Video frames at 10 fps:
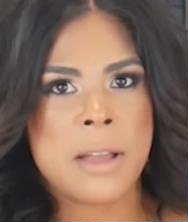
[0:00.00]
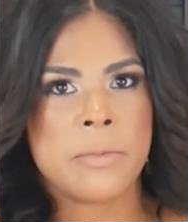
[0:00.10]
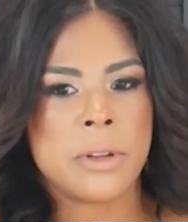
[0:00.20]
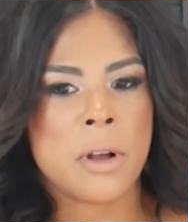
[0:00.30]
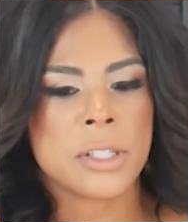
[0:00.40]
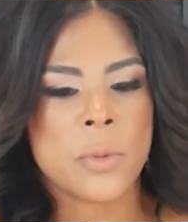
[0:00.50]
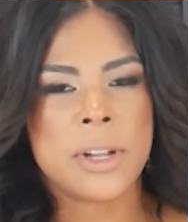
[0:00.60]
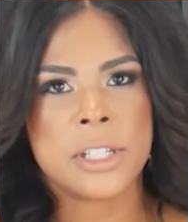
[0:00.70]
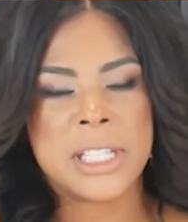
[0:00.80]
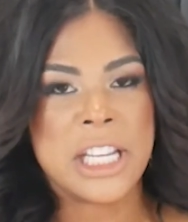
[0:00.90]
And we also
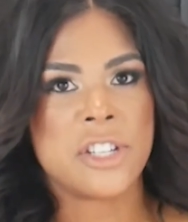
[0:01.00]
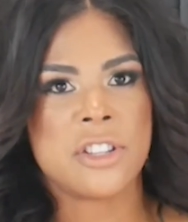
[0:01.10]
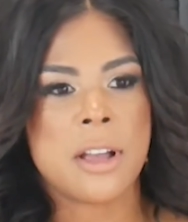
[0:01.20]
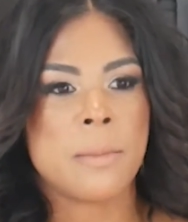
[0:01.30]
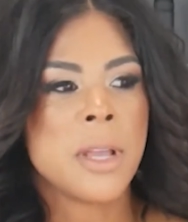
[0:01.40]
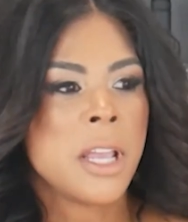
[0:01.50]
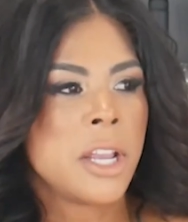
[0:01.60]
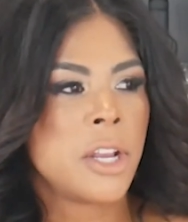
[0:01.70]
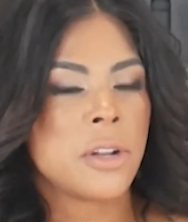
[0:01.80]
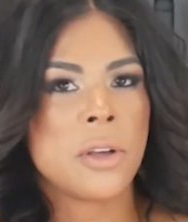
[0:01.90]
want to teach them,
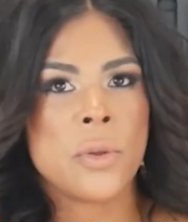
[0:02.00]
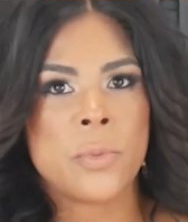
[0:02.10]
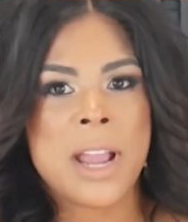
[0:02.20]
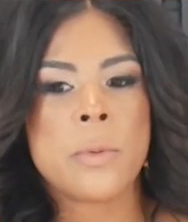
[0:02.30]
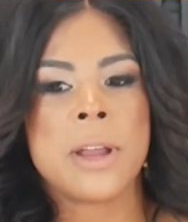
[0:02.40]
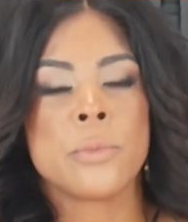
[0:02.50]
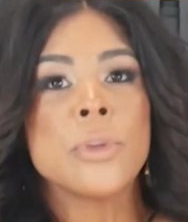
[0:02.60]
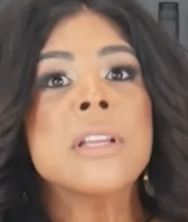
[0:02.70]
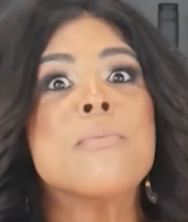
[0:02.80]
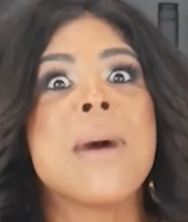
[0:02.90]
you know, the right way,
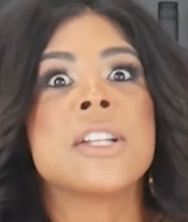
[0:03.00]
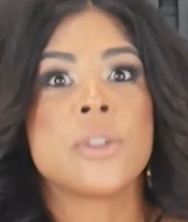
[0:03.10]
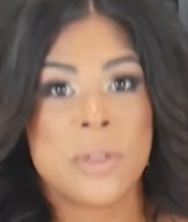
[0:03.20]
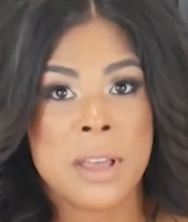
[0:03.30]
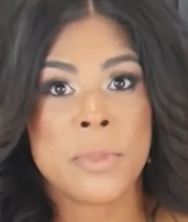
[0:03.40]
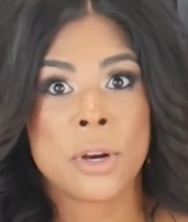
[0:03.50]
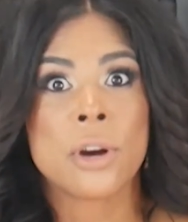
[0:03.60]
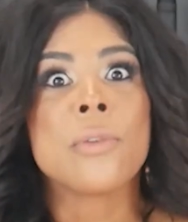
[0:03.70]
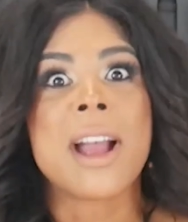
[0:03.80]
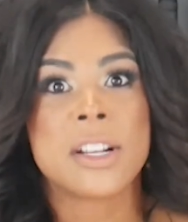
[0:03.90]
really mentor them the
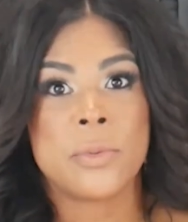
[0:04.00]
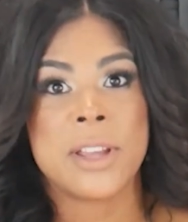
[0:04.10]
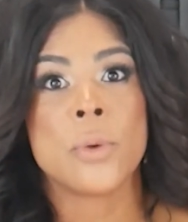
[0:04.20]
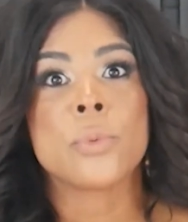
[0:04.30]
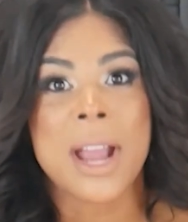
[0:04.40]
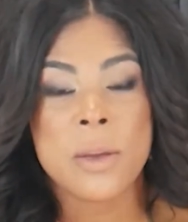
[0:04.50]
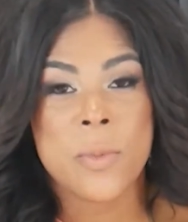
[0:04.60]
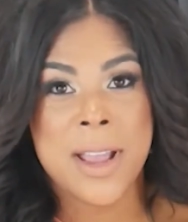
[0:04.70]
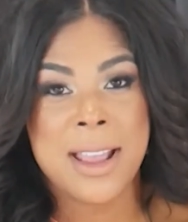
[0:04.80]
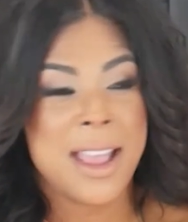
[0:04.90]
correct way, the right
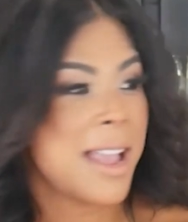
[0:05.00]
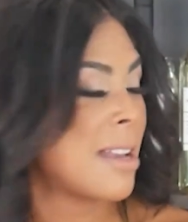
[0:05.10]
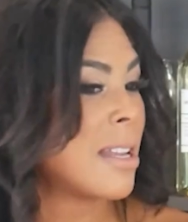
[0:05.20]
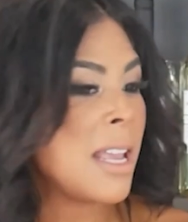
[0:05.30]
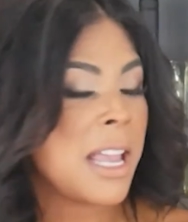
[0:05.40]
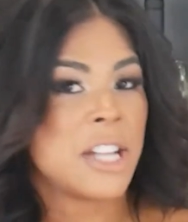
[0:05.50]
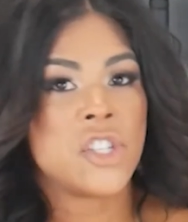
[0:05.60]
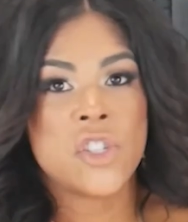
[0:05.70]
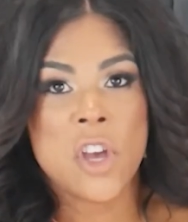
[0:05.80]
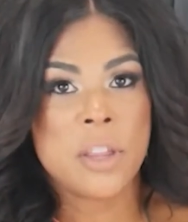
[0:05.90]
way, and
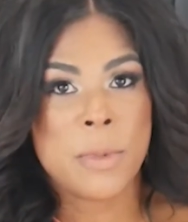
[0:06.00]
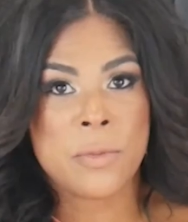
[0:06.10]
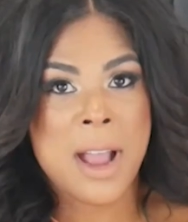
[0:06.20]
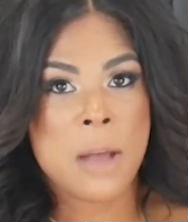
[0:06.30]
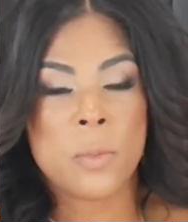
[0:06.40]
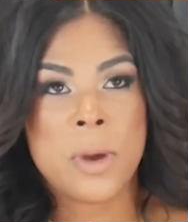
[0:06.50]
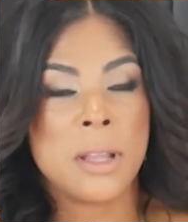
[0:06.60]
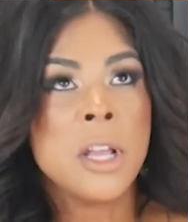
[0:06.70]
show them around